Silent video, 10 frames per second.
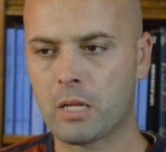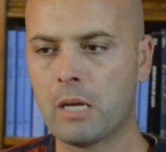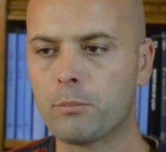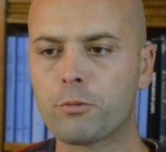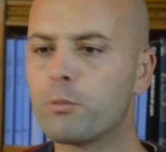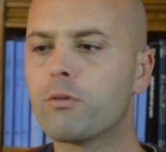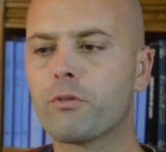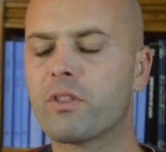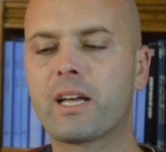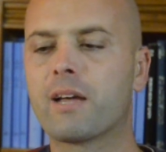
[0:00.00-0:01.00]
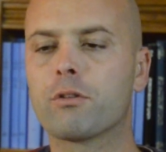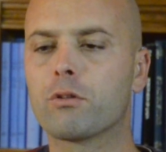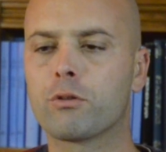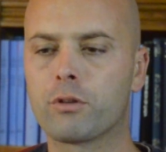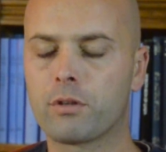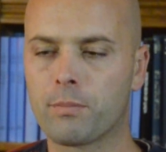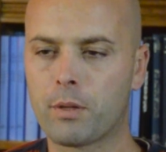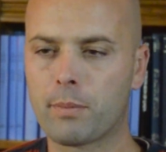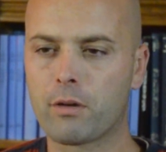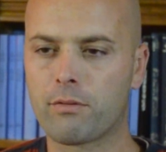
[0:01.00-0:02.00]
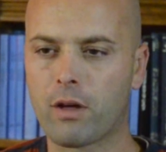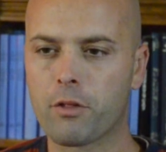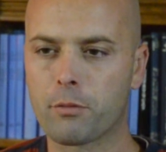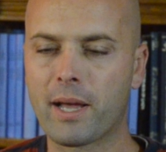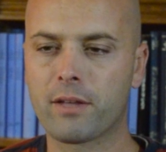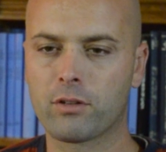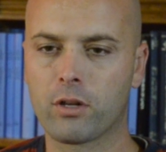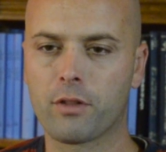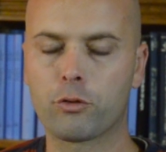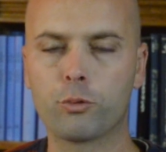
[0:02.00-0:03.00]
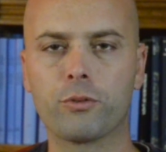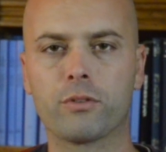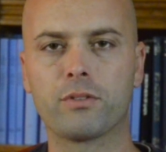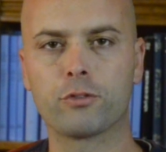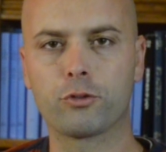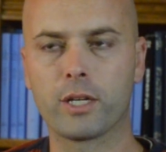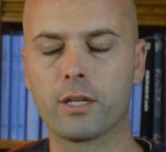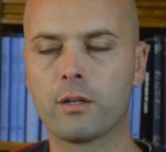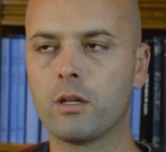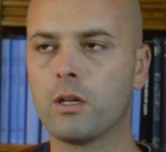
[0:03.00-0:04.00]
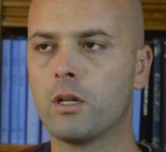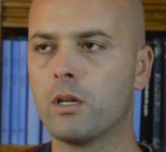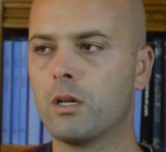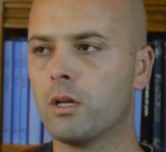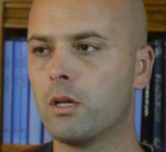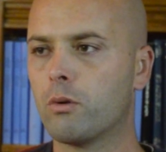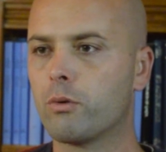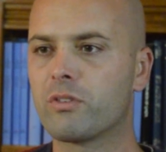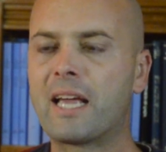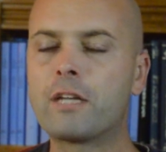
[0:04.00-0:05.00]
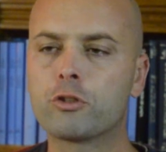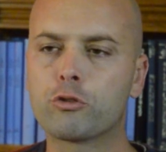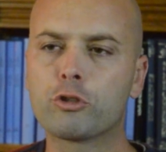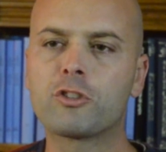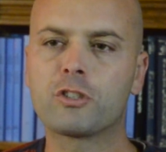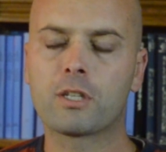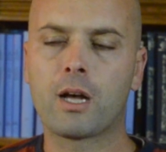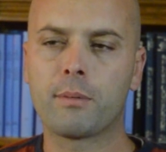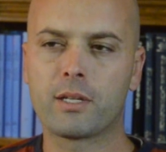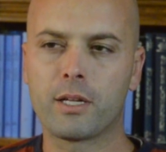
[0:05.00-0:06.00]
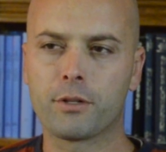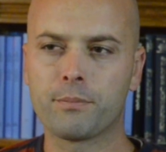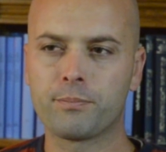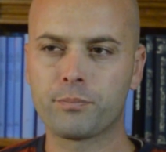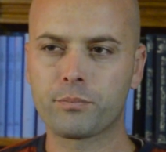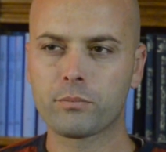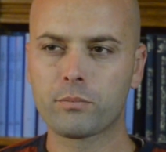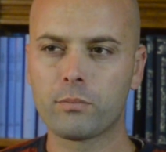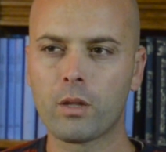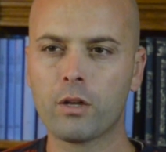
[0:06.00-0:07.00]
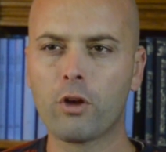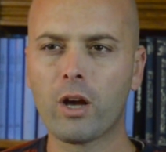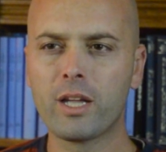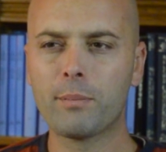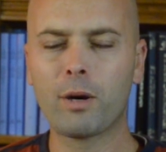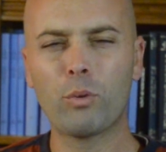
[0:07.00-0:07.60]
Most beautiful thing I ever learned about a father passing on the tools of his trade was an ancient Christian commentator talking about